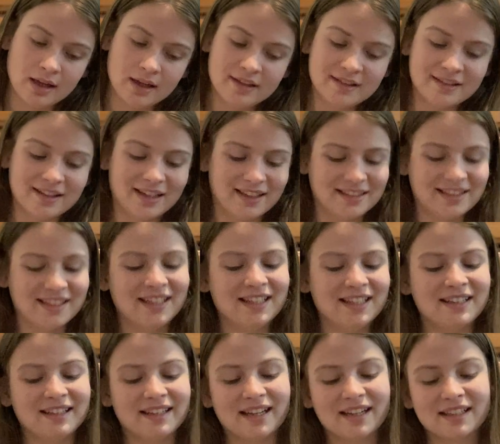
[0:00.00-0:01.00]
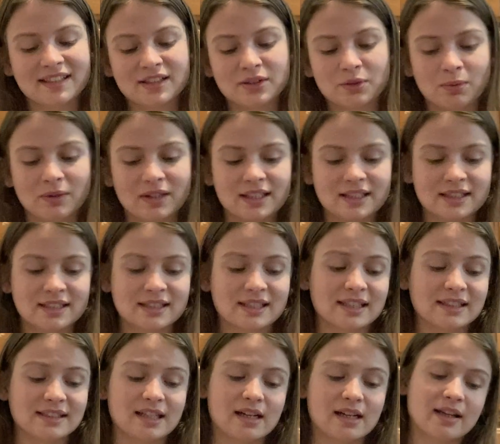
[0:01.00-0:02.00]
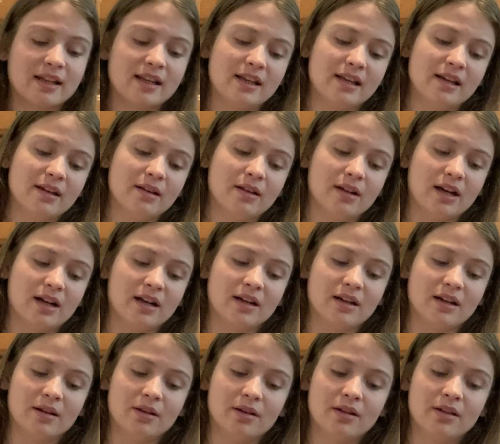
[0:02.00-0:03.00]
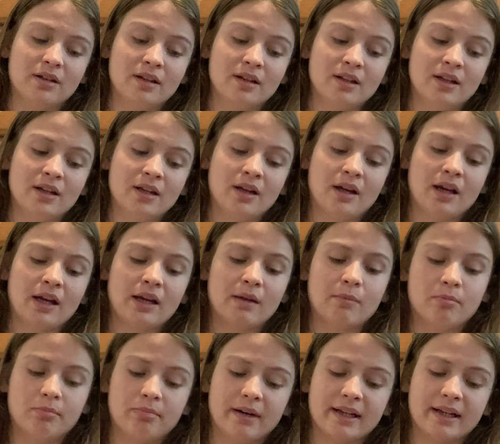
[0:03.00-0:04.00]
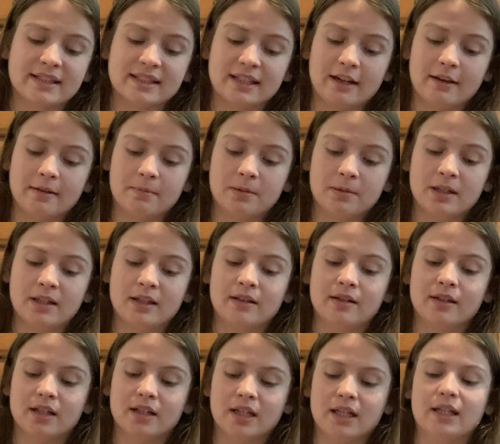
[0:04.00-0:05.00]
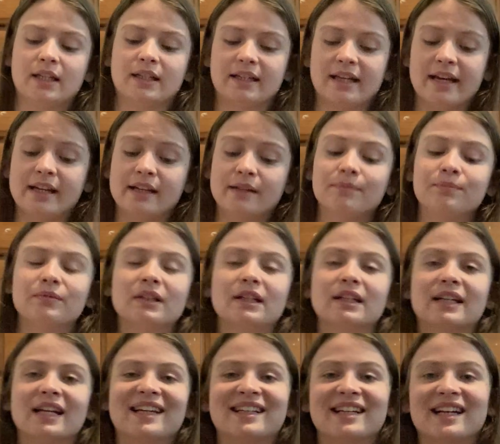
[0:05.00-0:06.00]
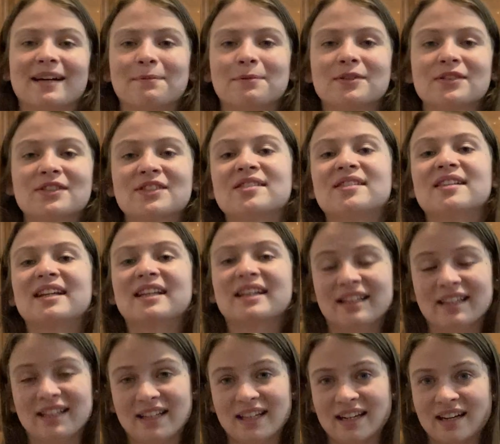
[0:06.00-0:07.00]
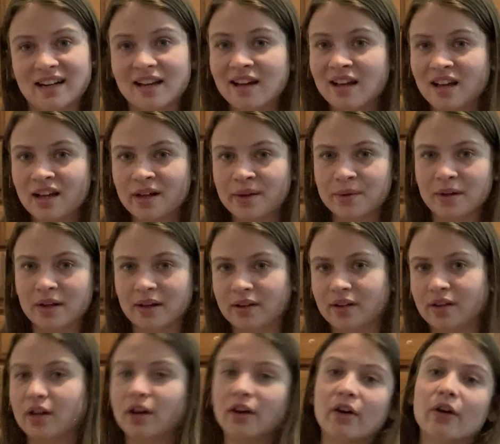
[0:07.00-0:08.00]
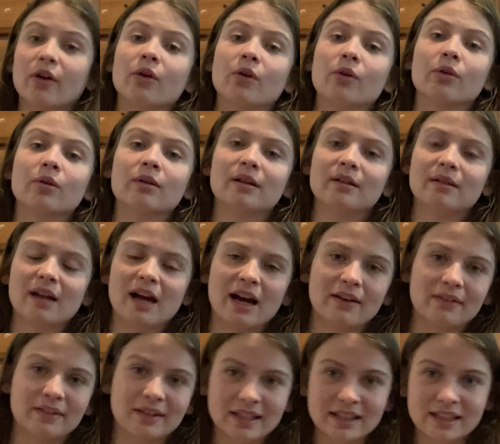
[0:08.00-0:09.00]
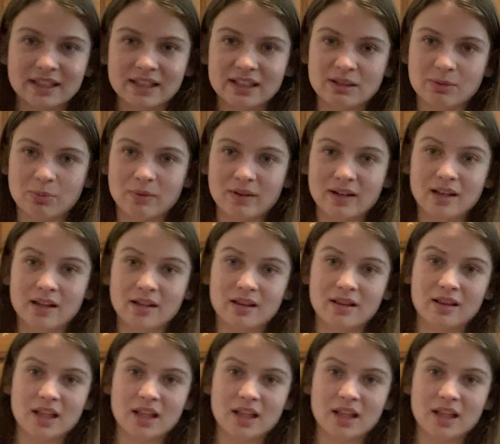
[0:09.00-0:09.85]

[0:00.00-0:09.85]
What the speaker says: yes. Next was Kentucky breaks up gay couples so they can go have kids with